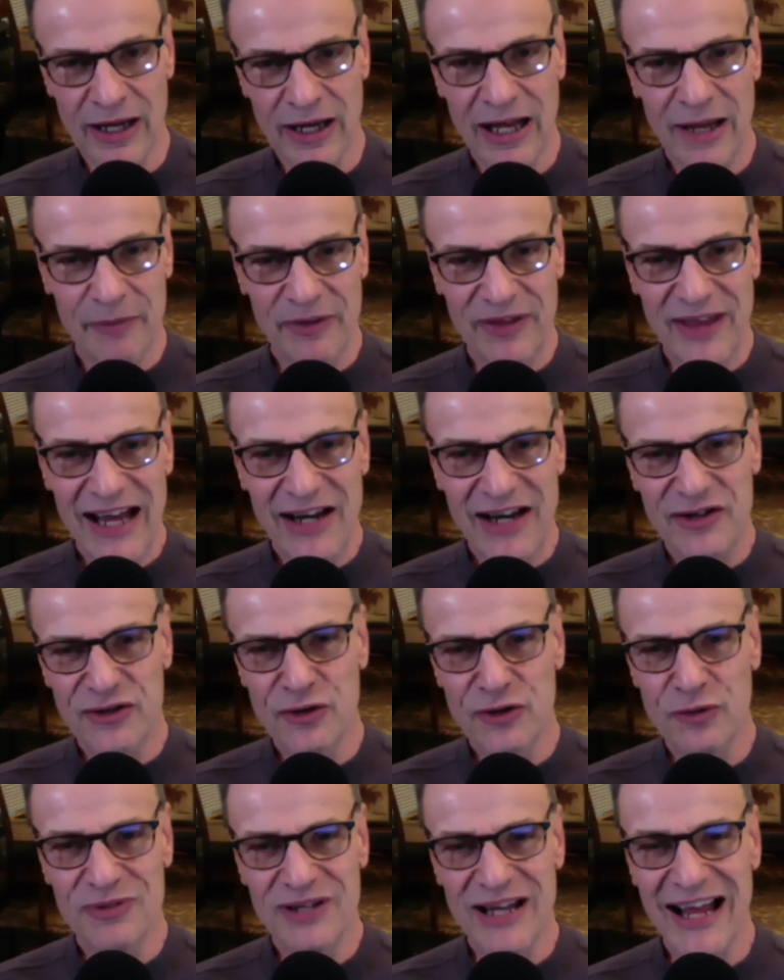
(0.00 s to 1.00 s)
but that
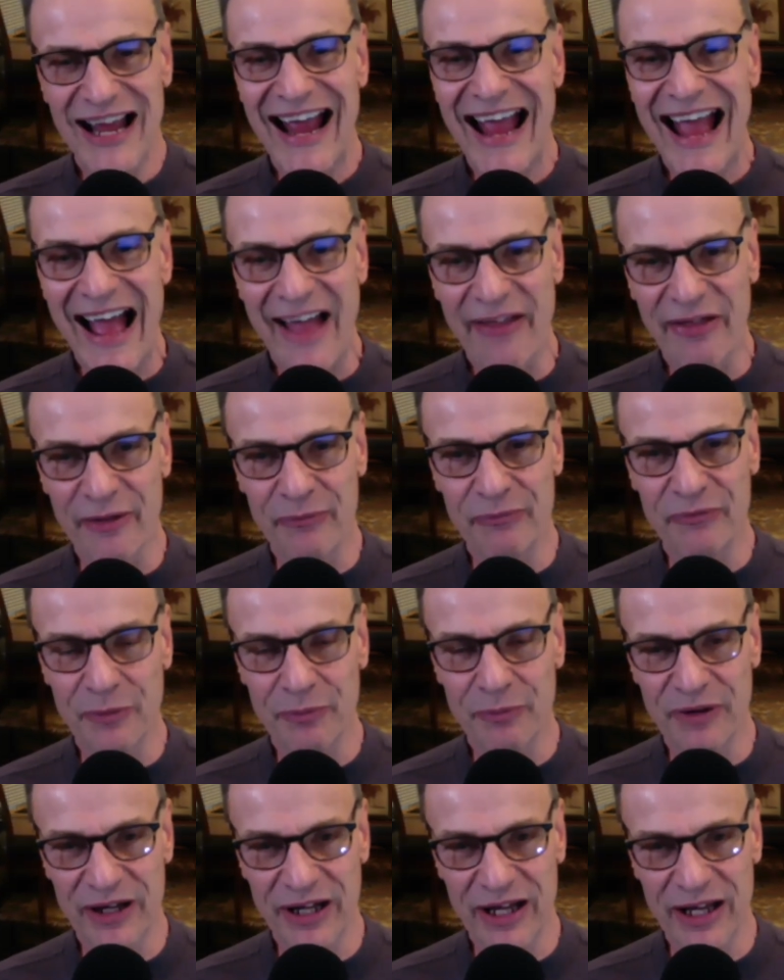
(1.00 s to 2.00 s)
assumes I had them to
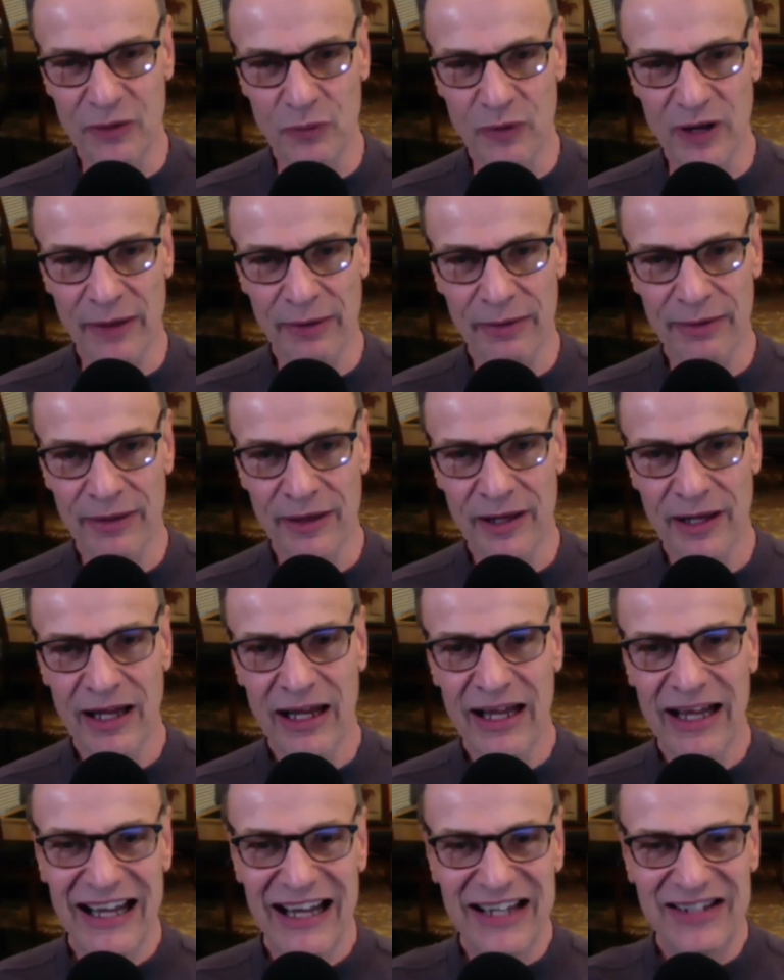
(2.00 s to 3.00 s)
begin with.
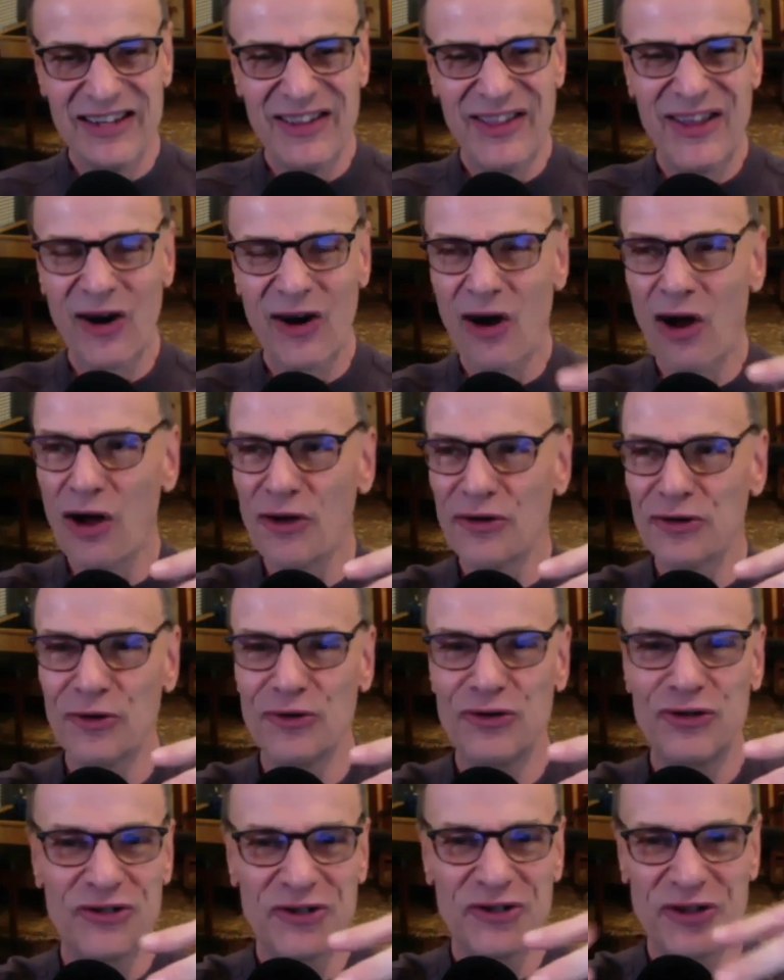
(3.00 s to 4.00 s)
Isn't there also
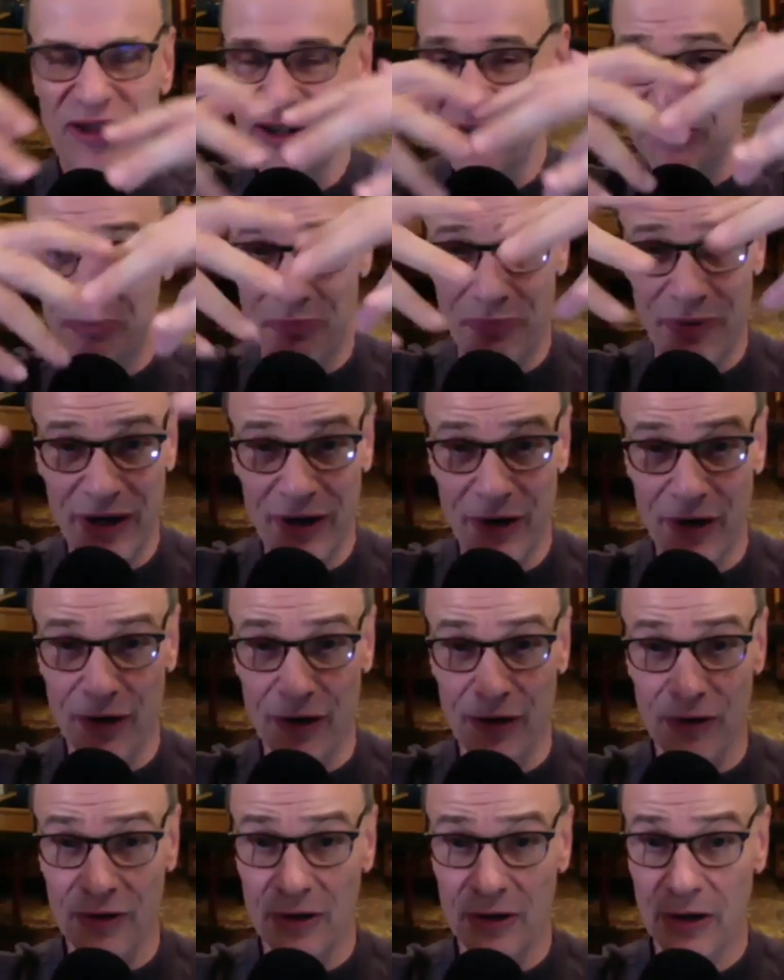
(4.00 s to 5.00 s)
just this
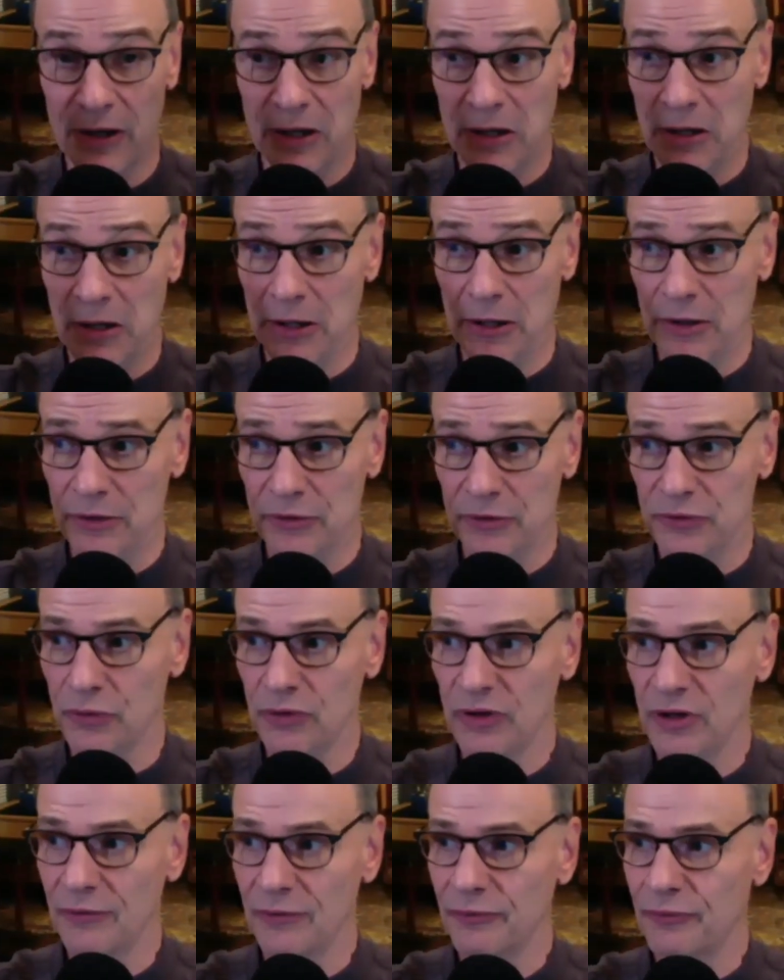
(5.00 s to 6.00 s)
bigger
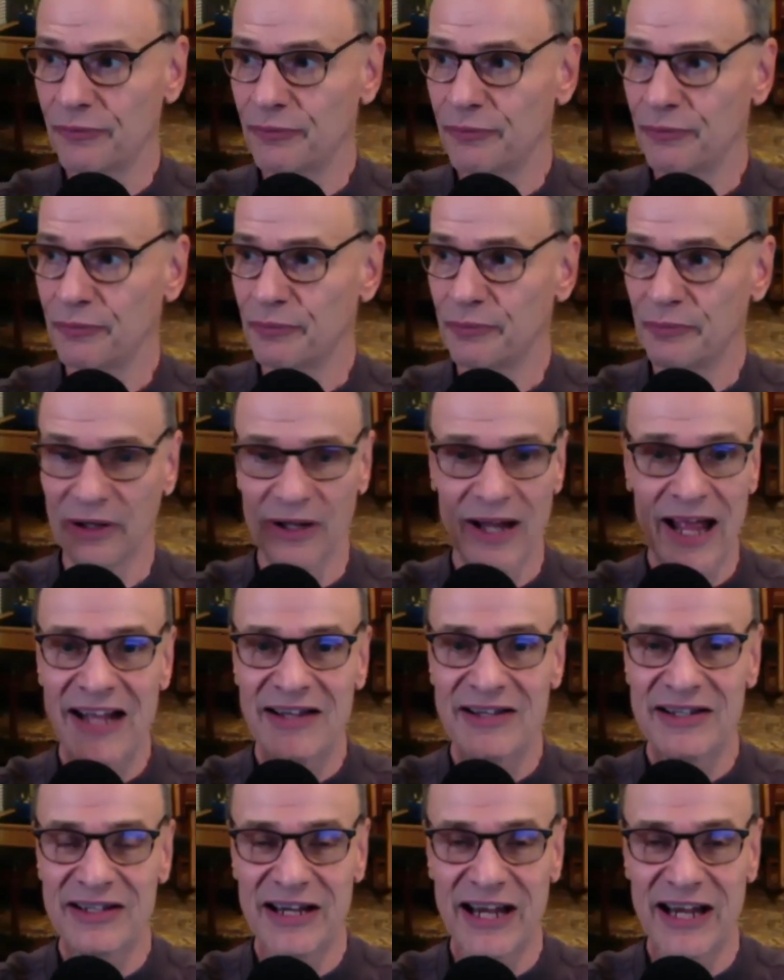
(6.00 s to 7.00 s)
sort of
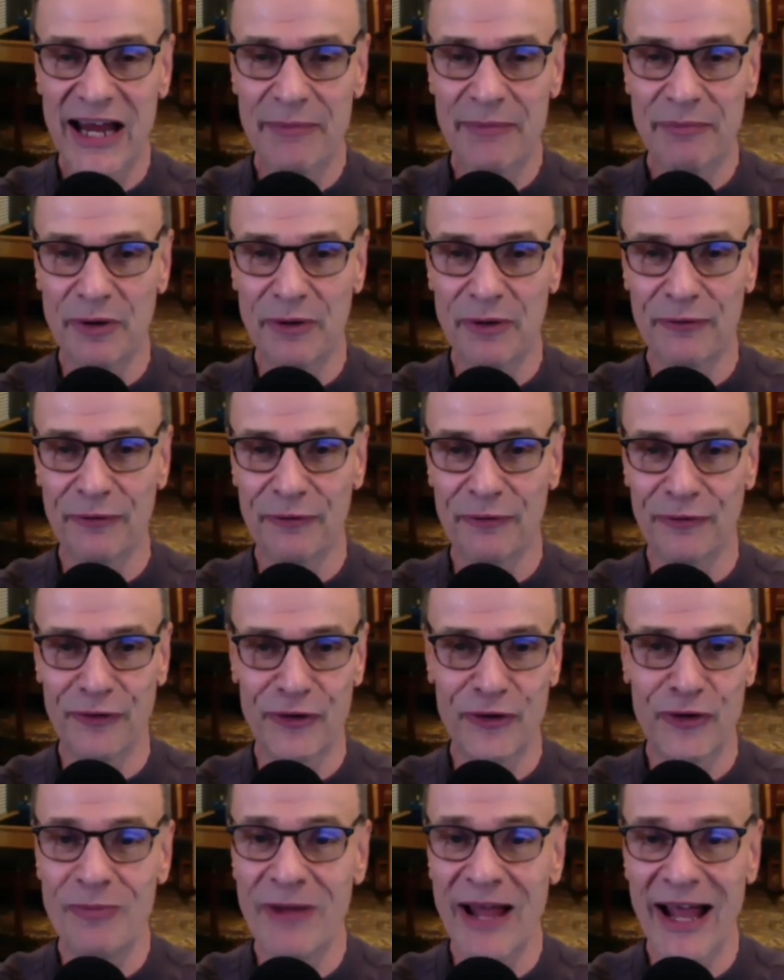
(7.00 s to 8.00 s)
landscape of
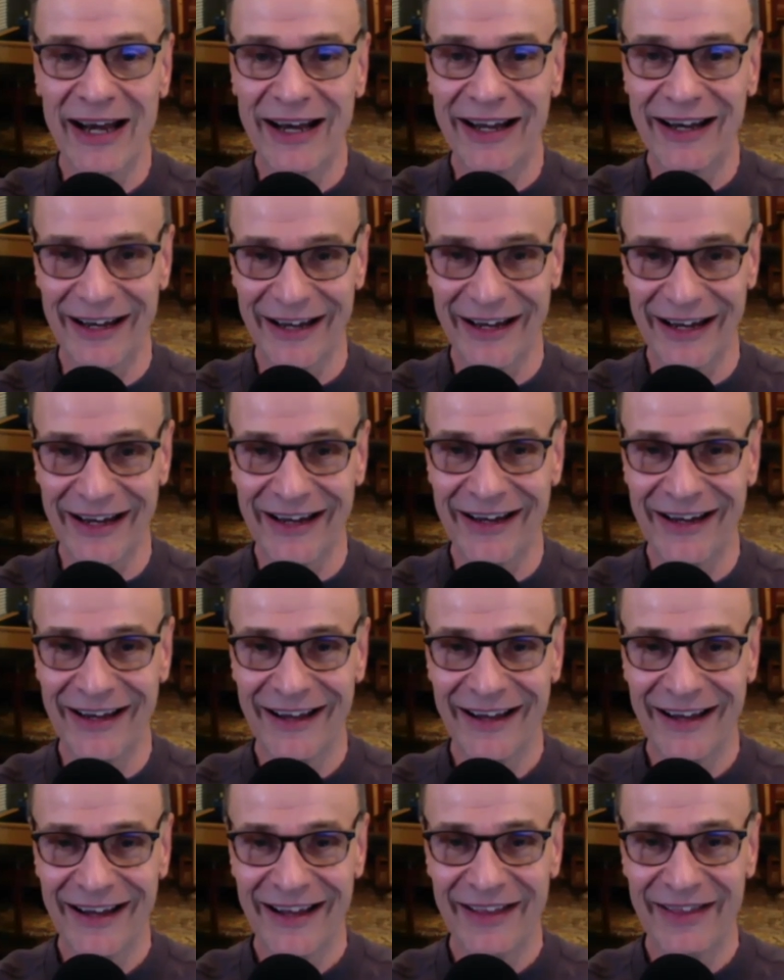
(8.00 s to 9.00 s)
humanity
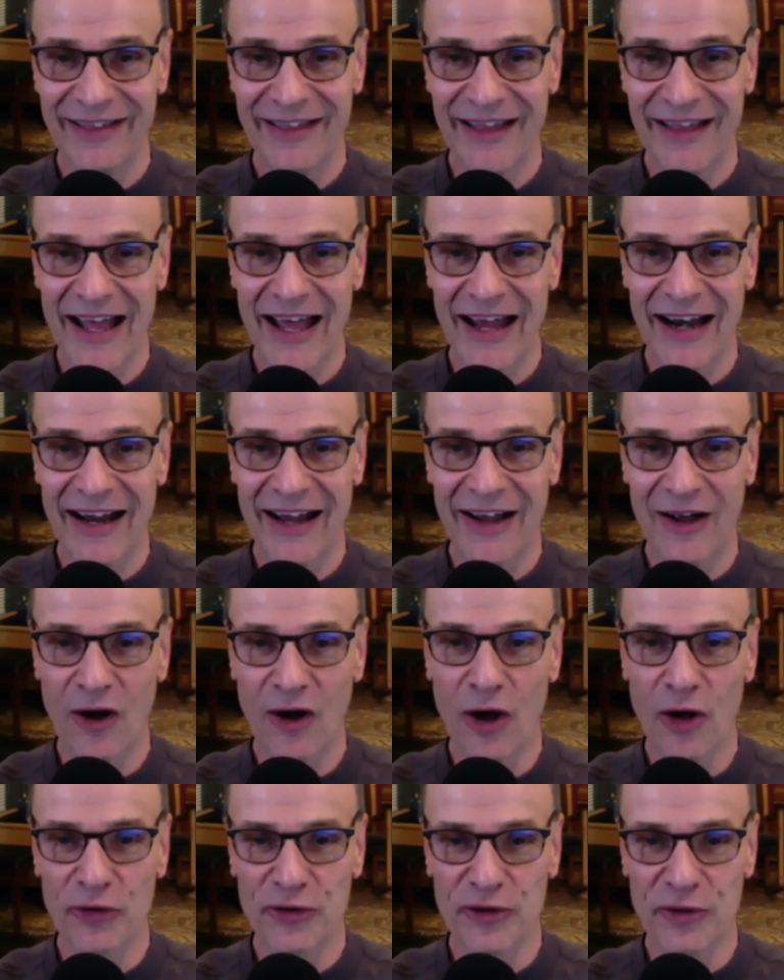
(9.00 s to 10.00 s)
that
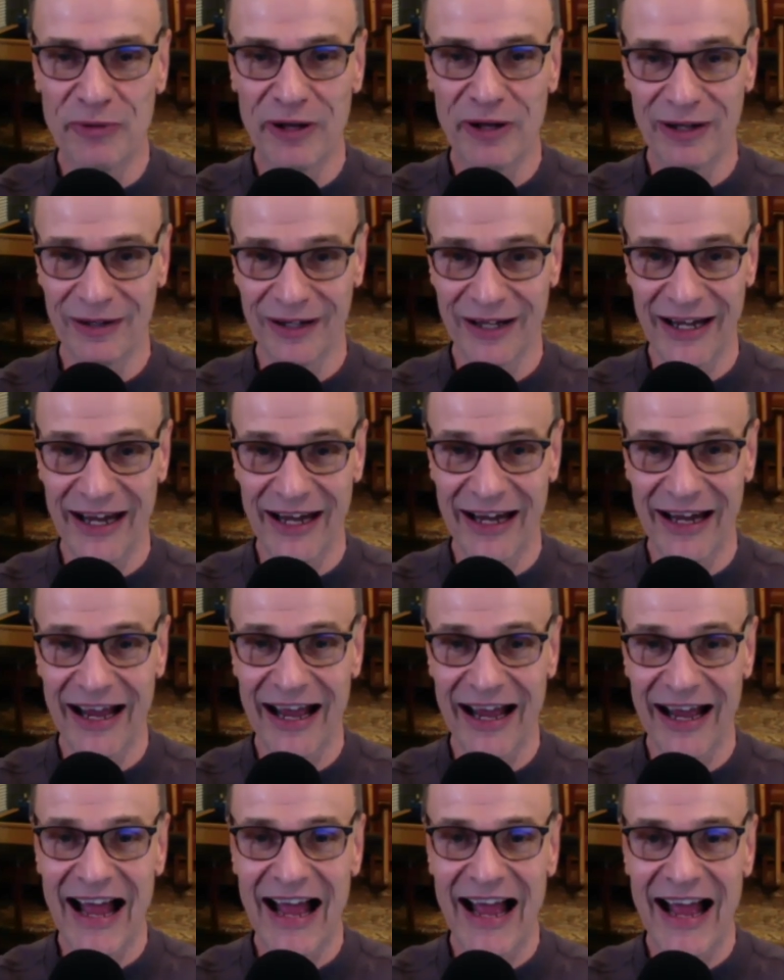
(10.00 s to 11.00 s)
ultimately
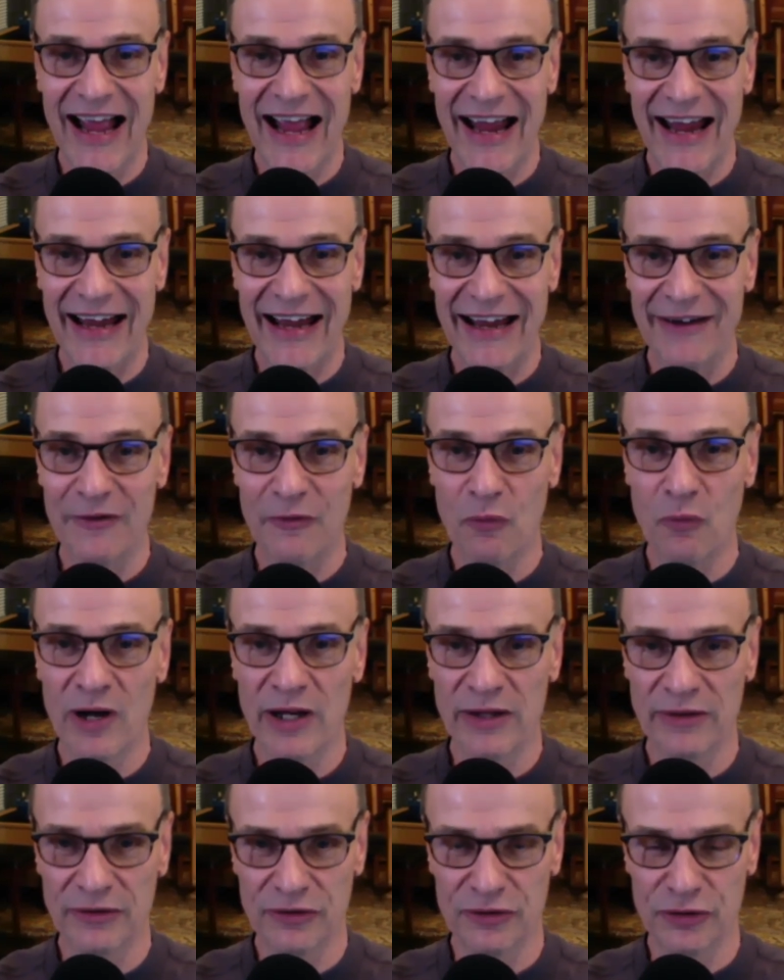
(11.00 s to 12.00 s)
I
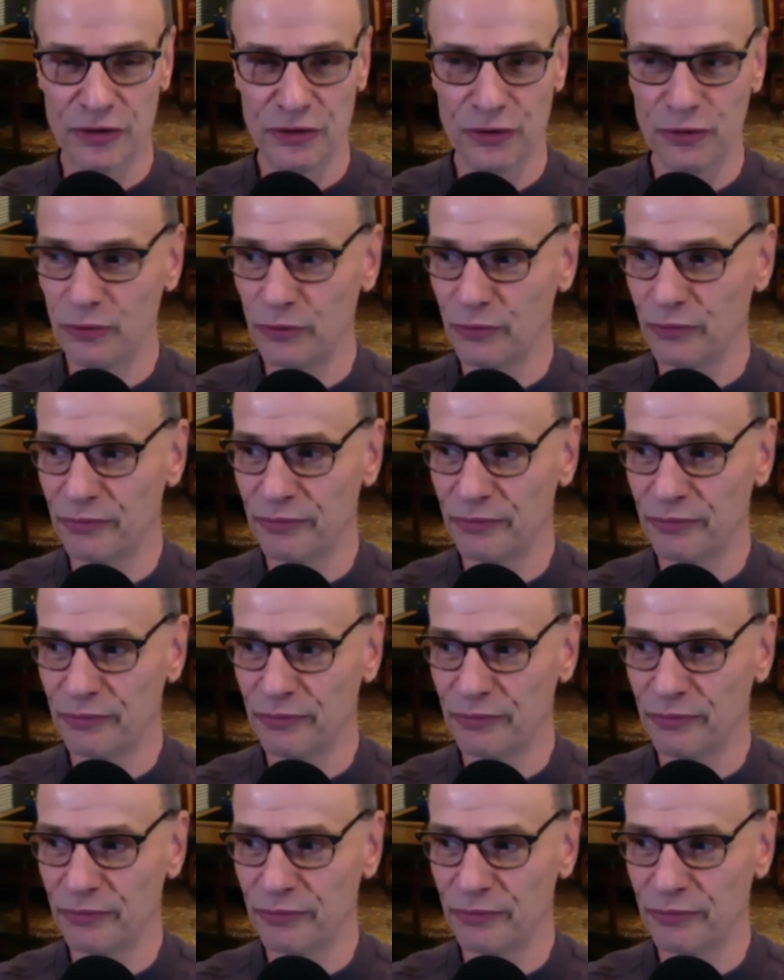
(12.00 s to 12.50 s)
want to